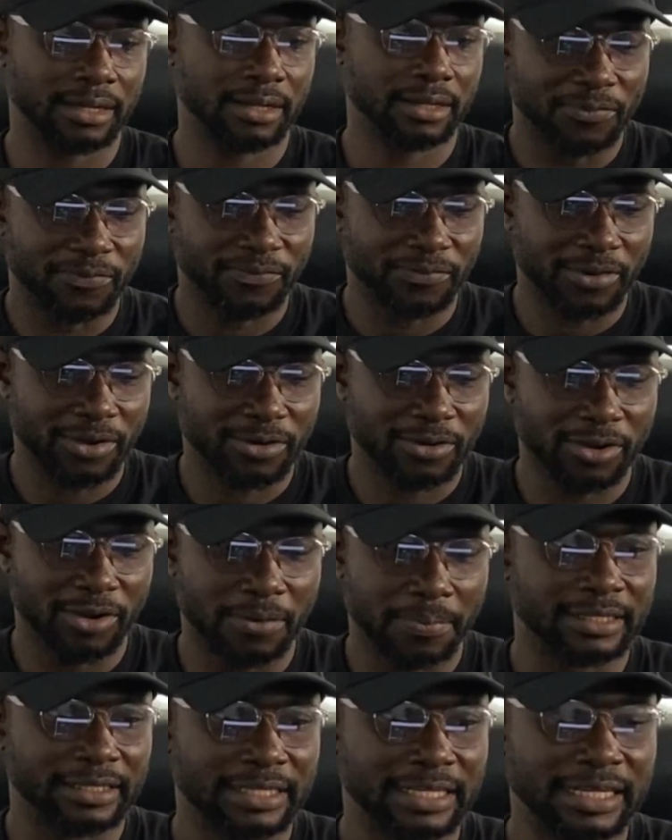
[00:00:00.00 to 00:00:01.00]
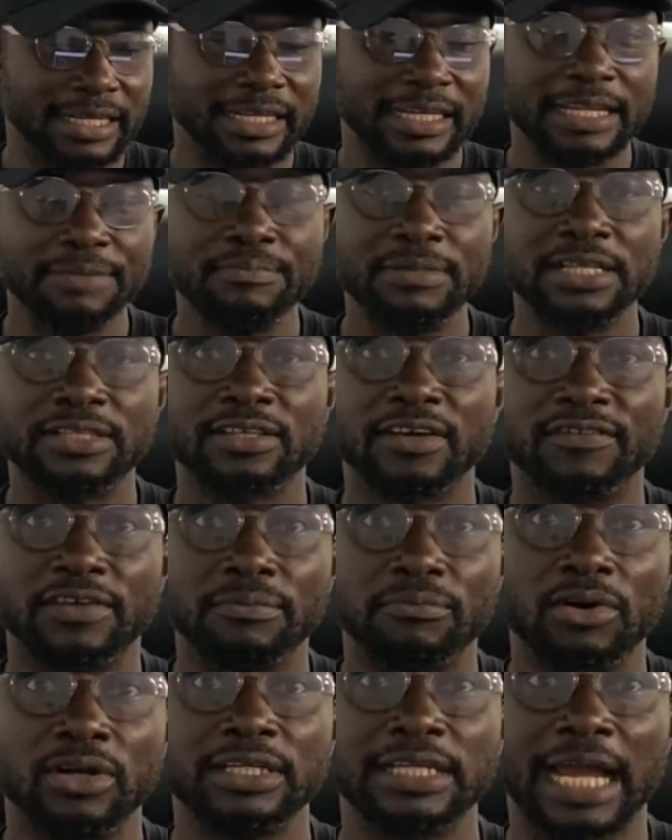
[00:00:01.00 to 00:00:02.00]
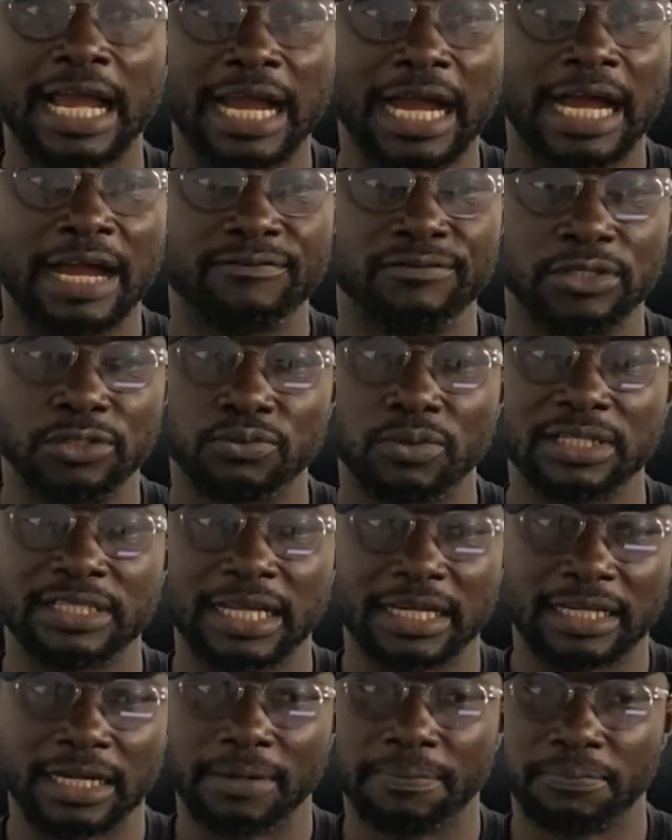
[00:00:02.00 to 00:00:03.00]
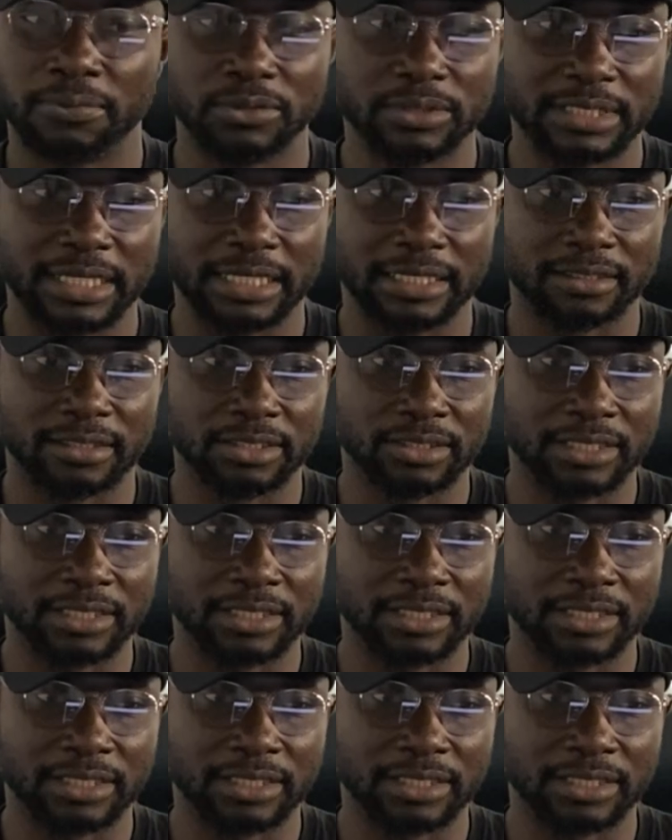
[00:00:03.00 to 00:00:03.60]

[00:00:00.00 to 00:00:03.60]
Fuck up. The limit of the money I have is what I can put there.